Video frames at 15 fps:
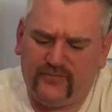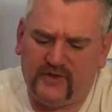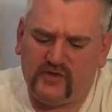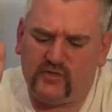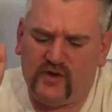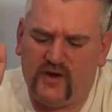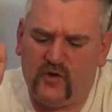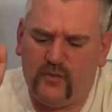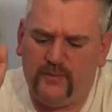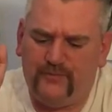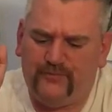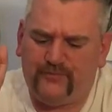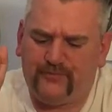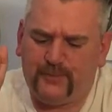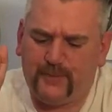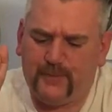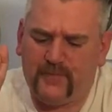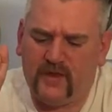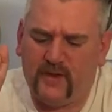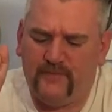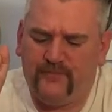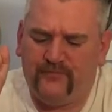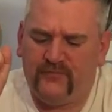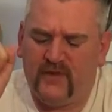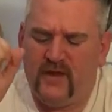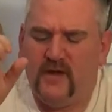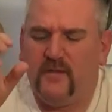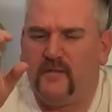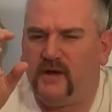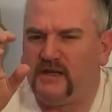as well.
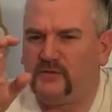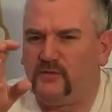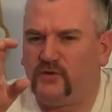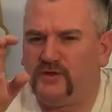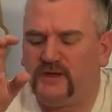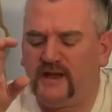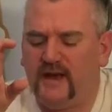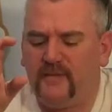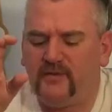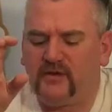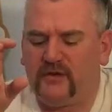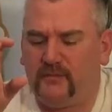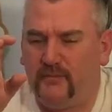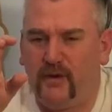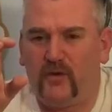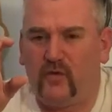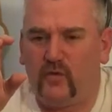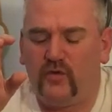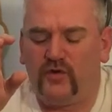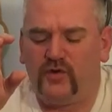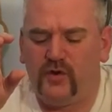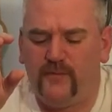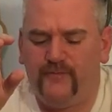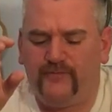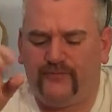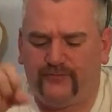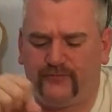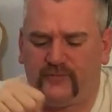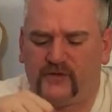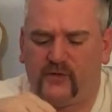But it's most of that sort of burnt wood
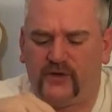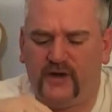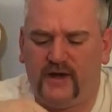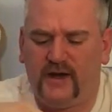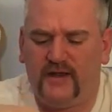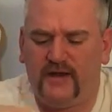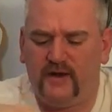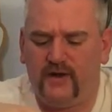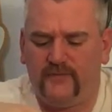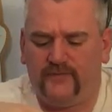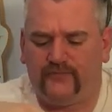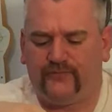is what you get there.